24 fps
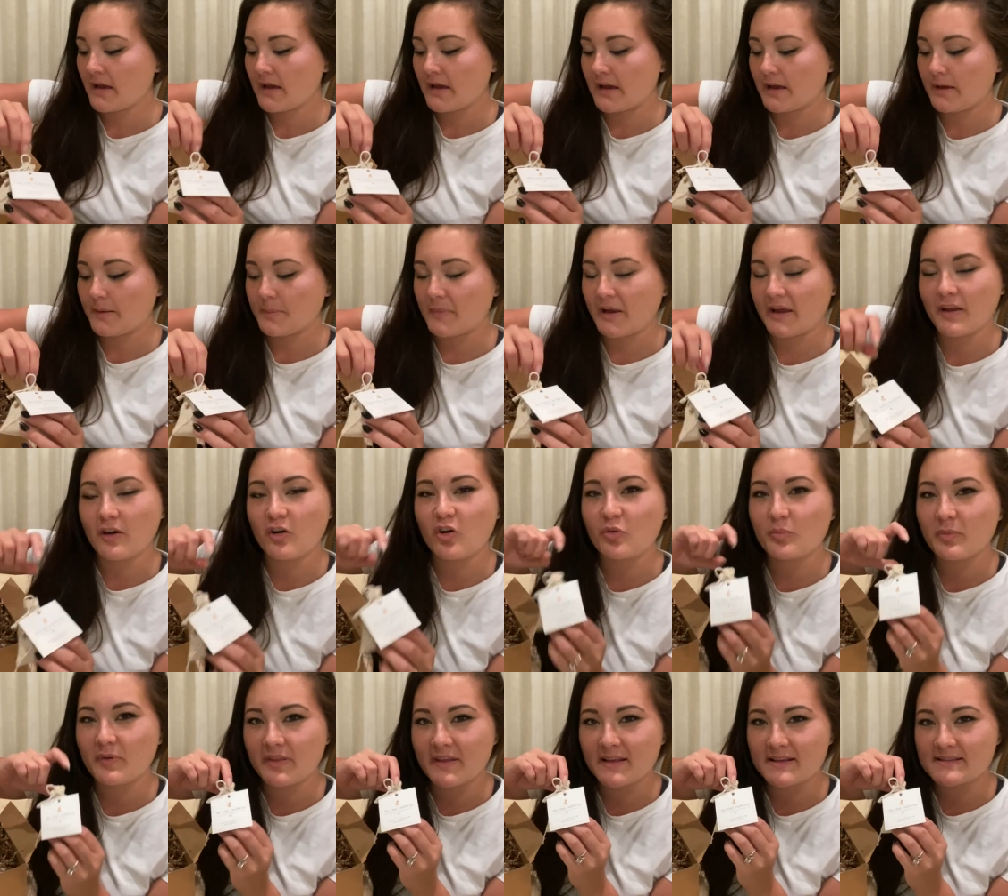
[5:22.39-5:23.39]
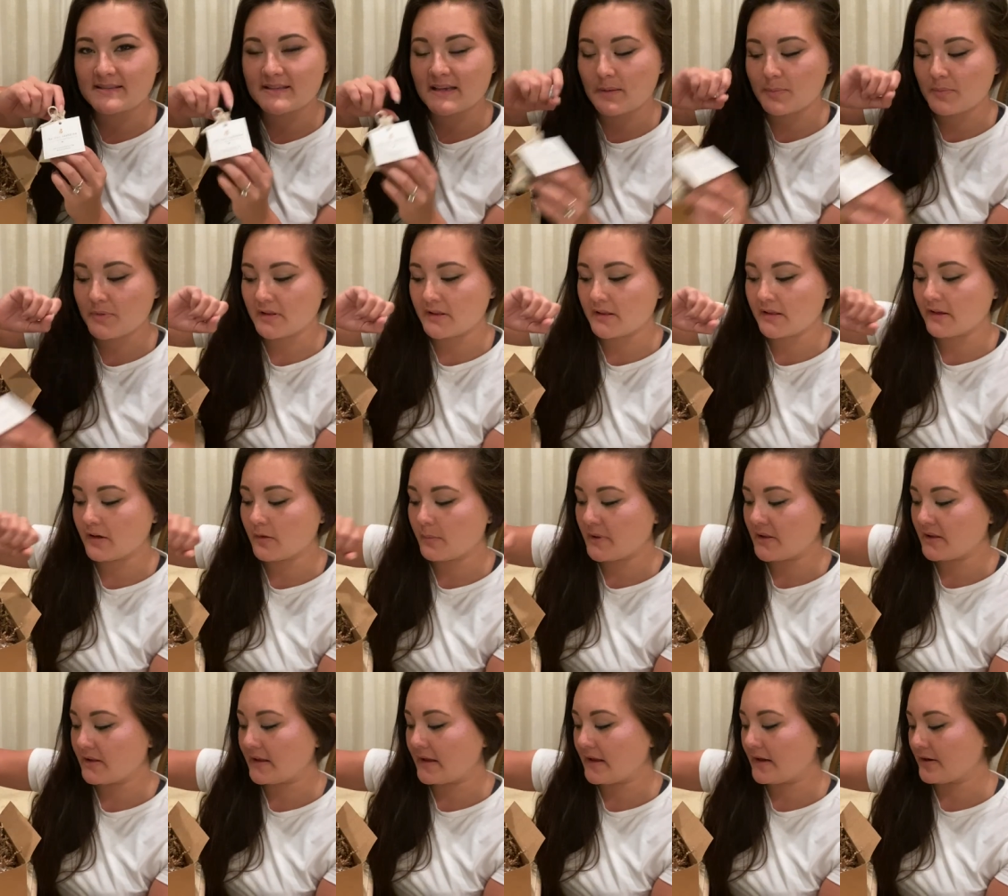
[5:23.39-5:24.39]
I might open this up a little
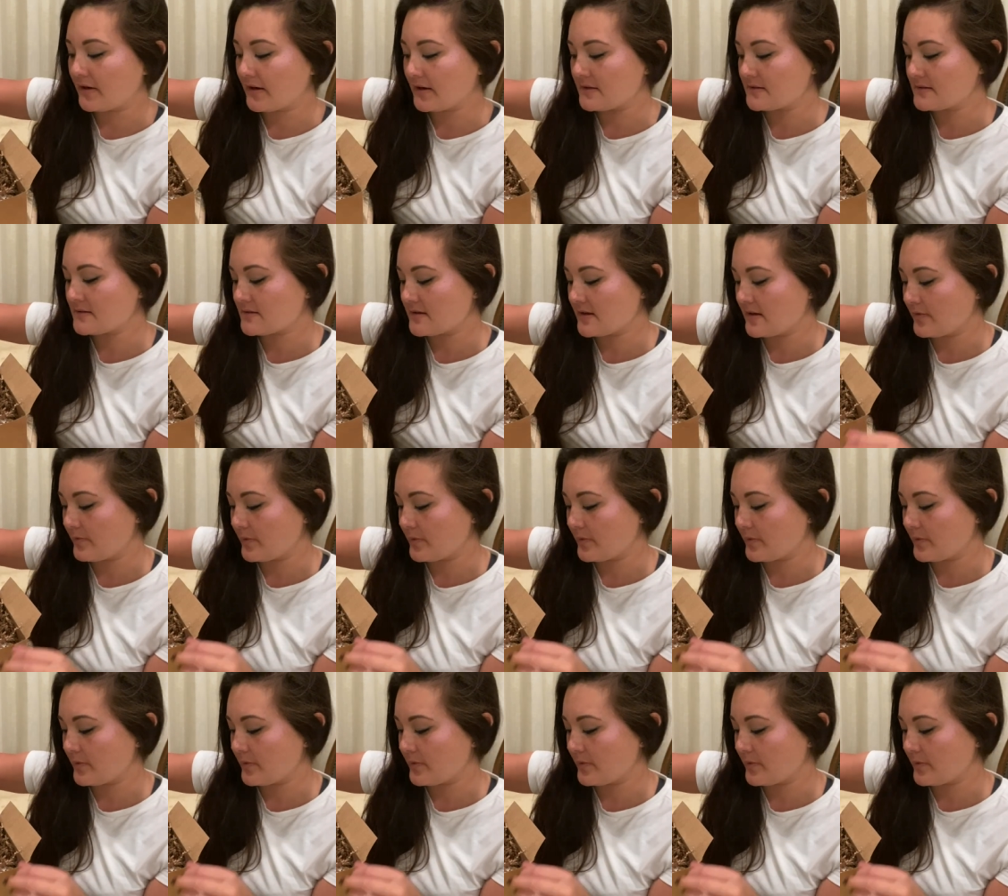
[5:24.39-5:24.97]
bit later and see if